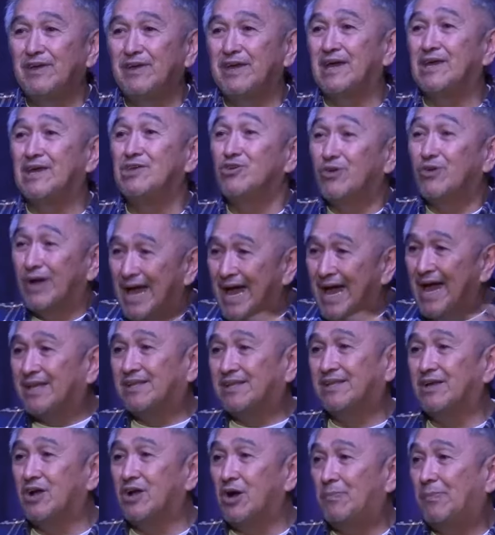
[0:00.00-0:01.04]
and you're
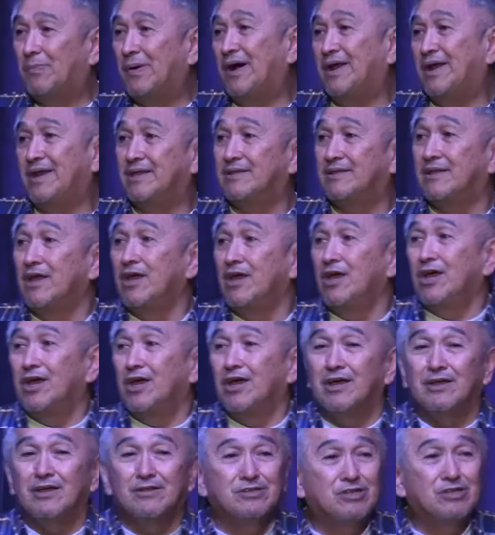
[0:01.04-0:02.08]
acting upon it,
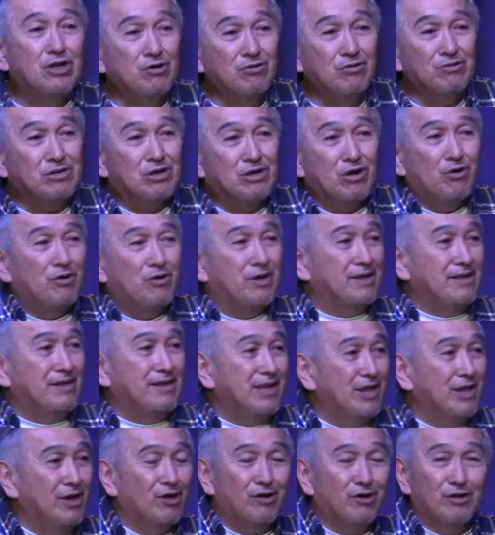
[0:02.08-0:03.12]
don't go and,
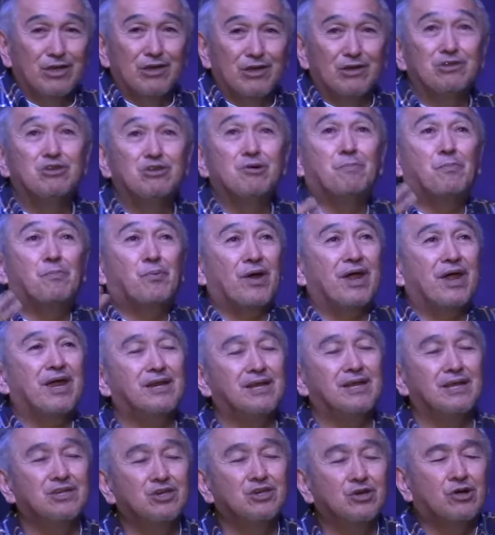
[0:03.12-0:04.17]
you know, you, you prayed
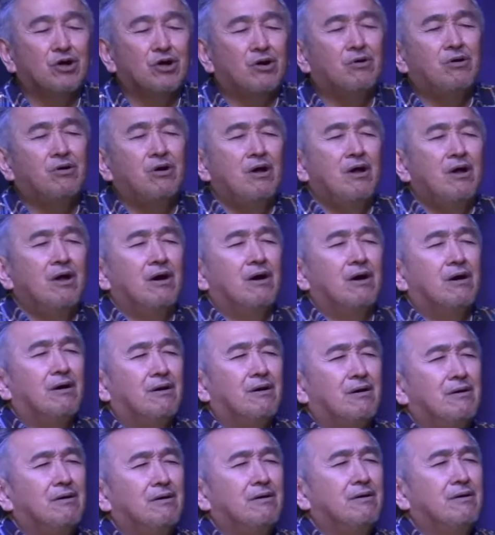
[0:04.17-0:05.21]
and you go,
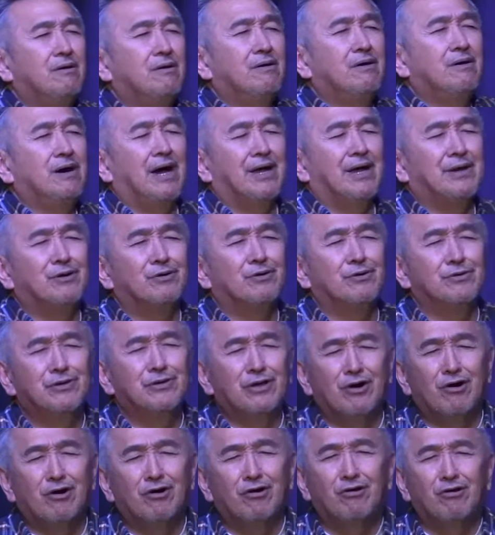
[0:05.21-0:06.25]
oh, I don't
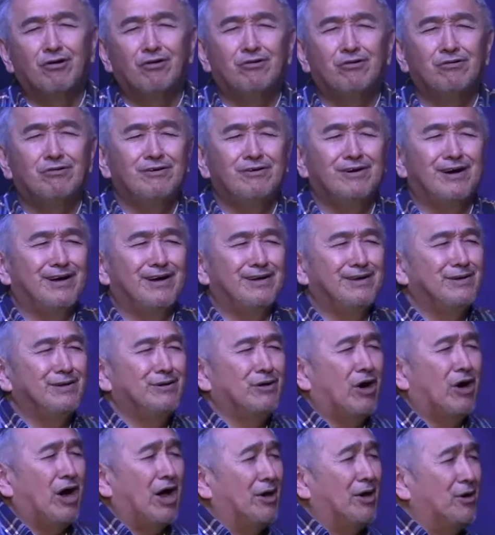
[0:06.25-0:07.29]
know. you
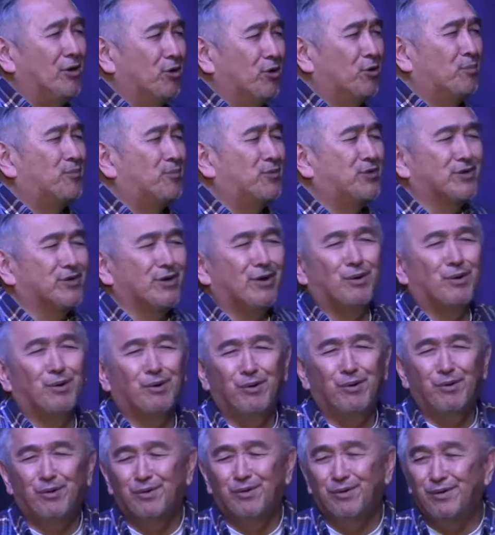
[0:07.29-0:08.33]
know, I hope
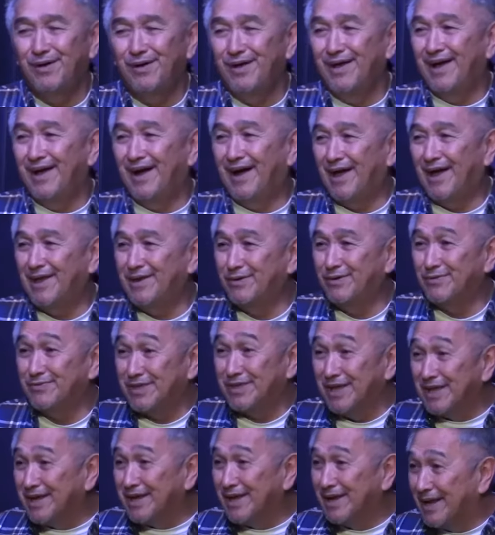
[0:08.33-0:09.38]
so. I don't
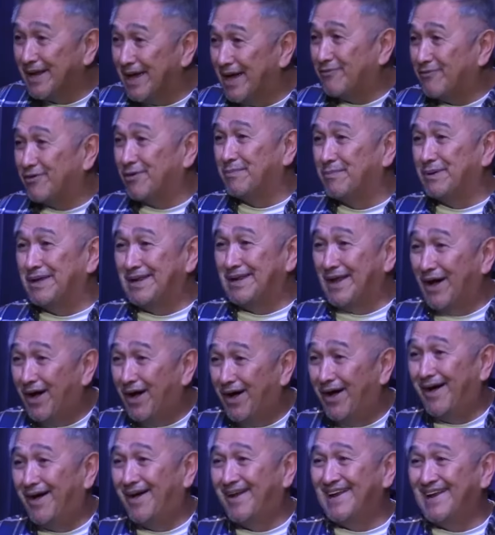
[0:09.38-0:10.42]
think it'll ever be
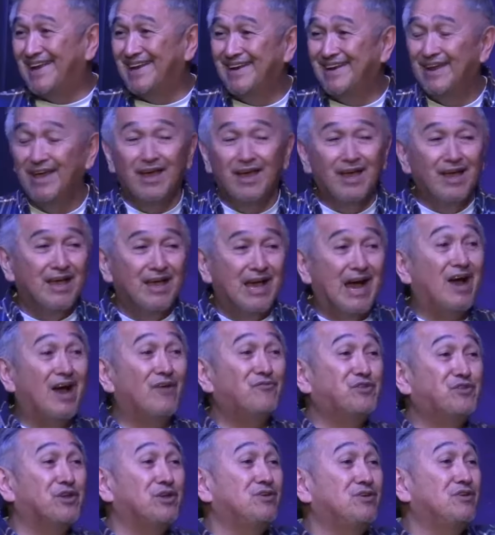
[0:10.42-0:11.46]
done. And
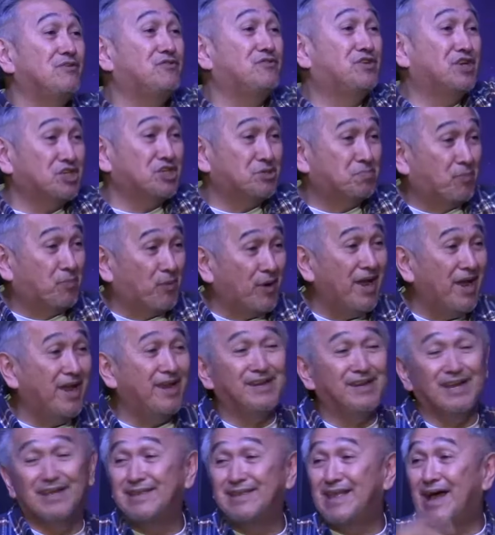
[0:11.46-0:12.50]
after you've just prayed
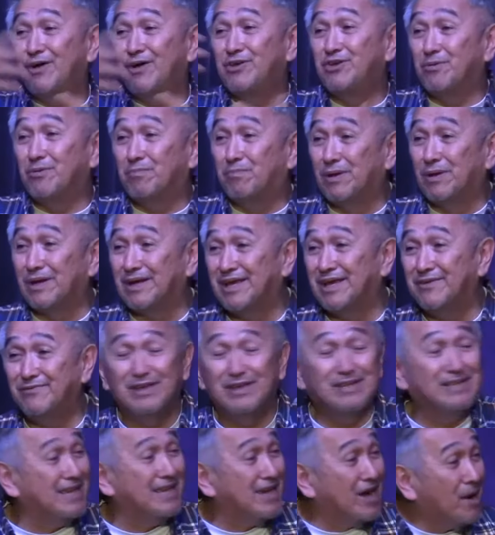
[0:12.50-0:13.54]
and now you're
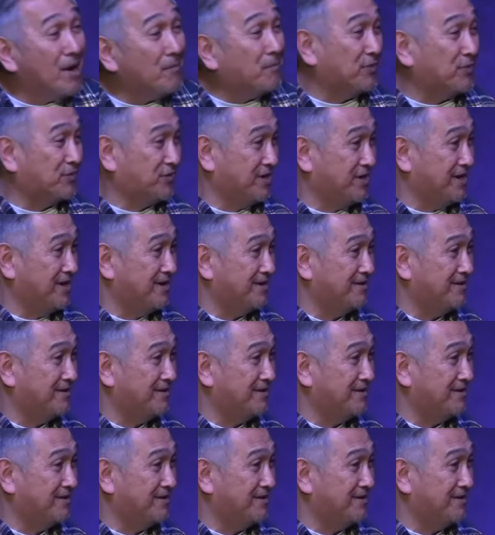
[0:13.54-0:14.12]
believing the opposite.